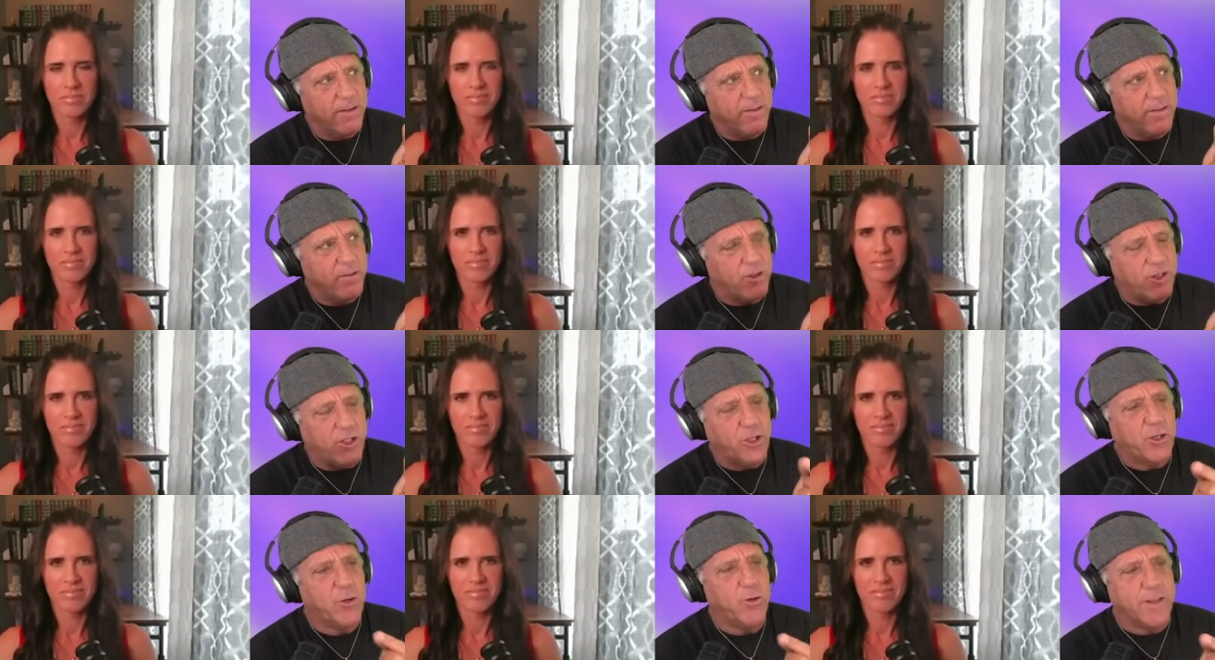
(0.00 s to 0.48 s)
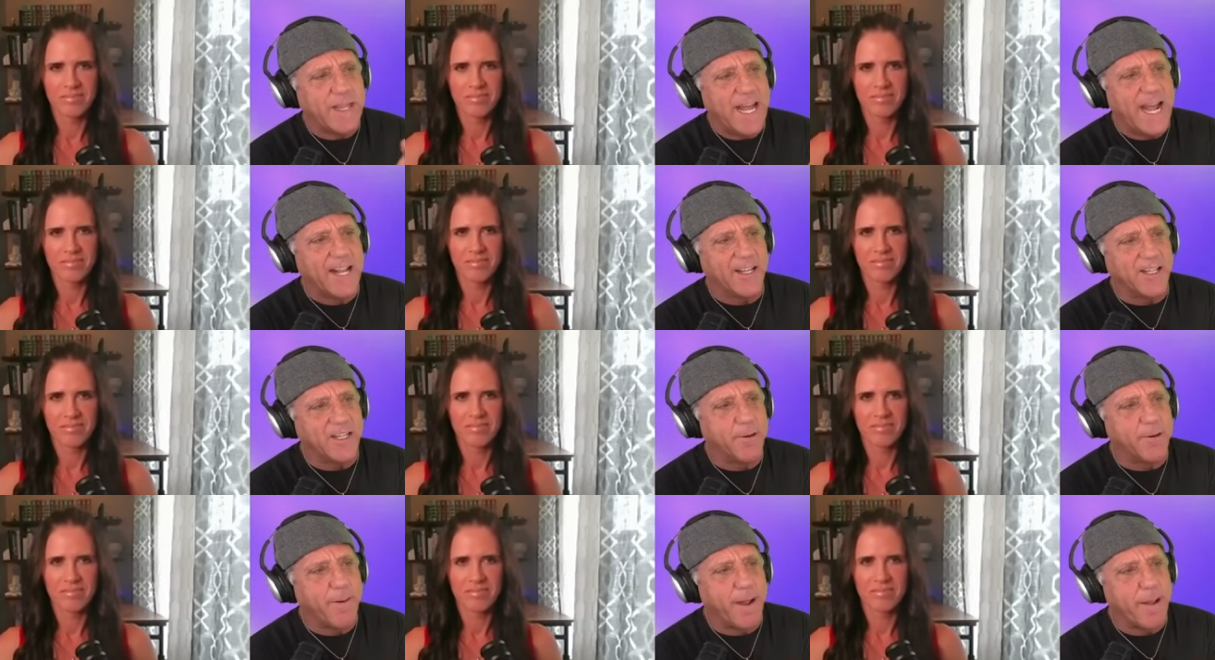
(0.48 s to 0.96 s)
Speaker 1: do that
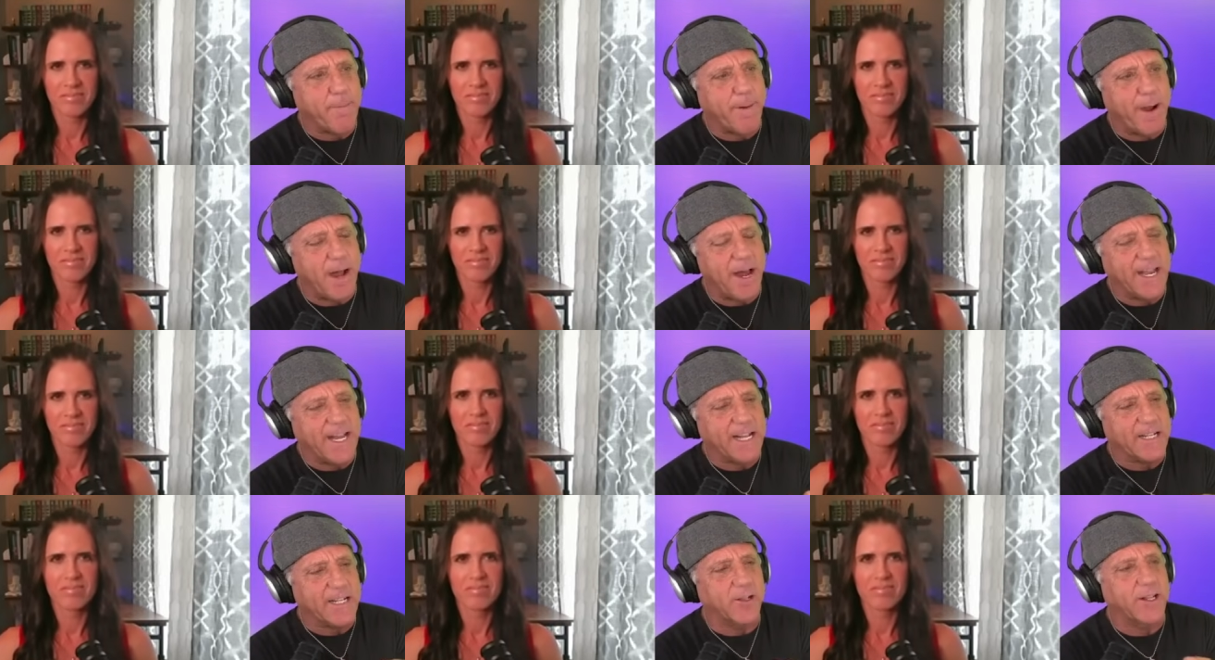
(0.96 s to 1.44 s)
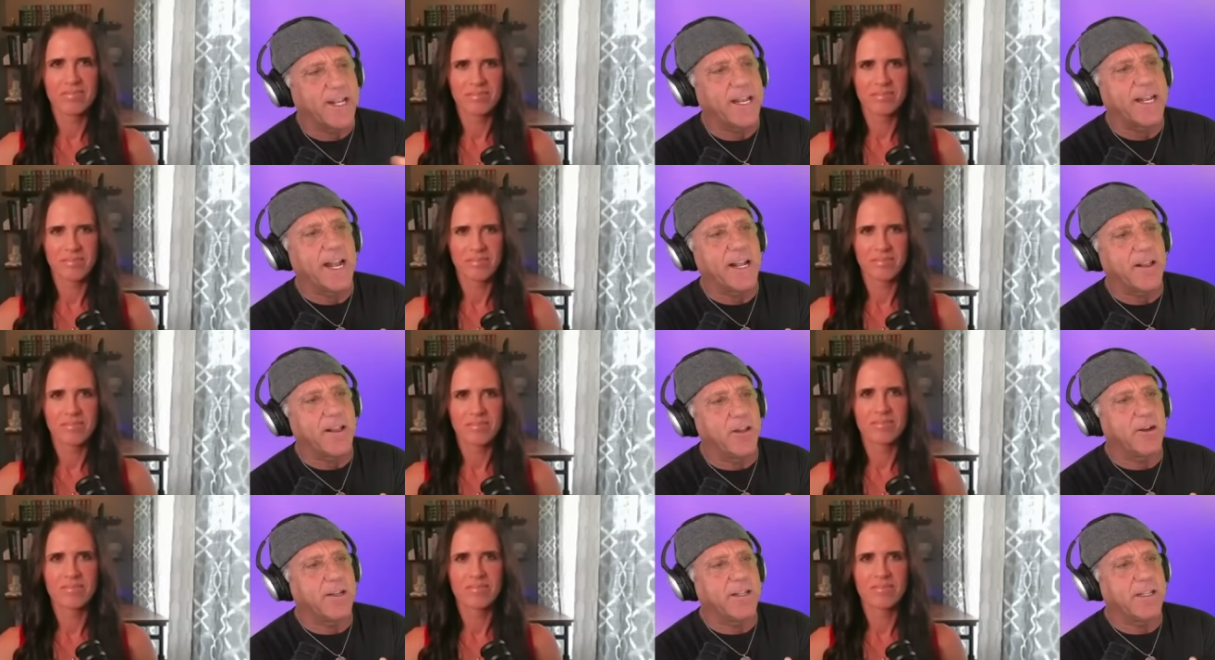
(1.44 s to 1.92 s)
to my body? So then I
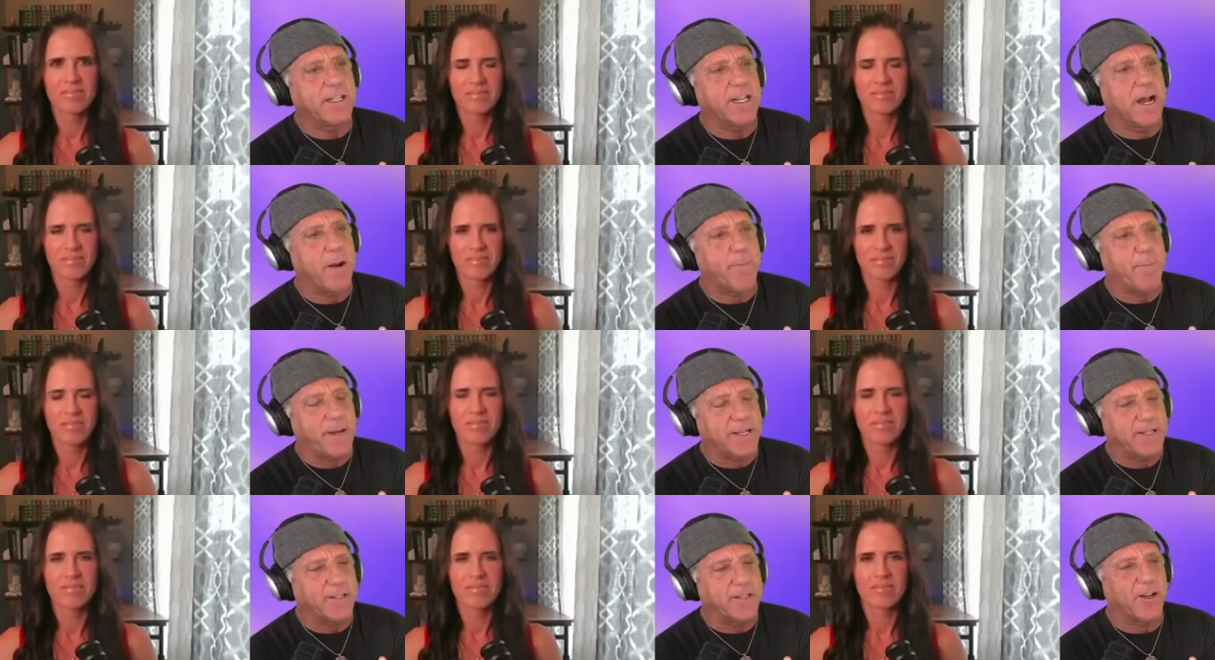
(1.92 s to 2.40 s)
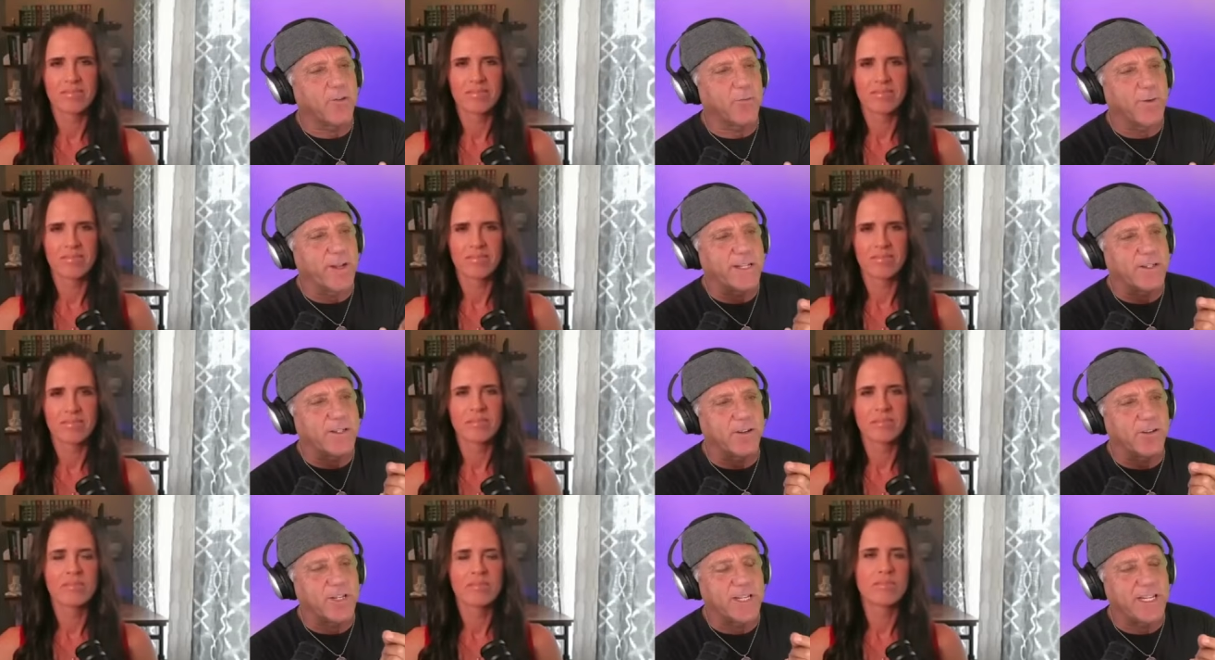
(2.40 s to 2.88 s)
looked up, I started
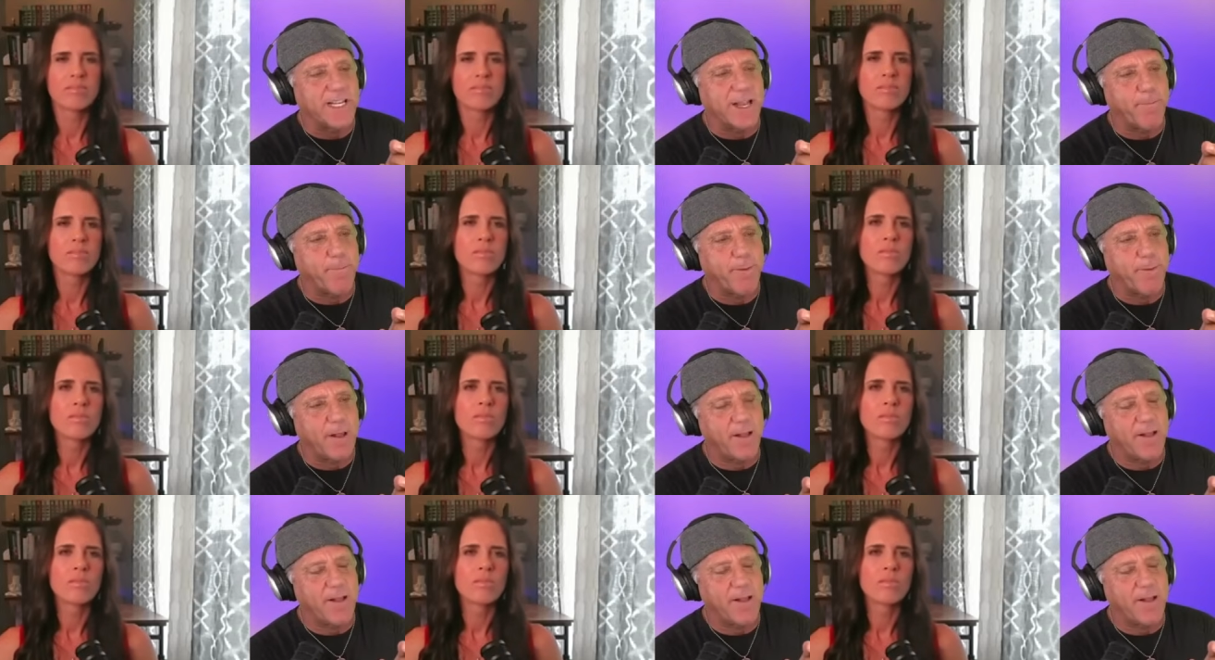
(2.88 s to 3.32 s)
researching that pill,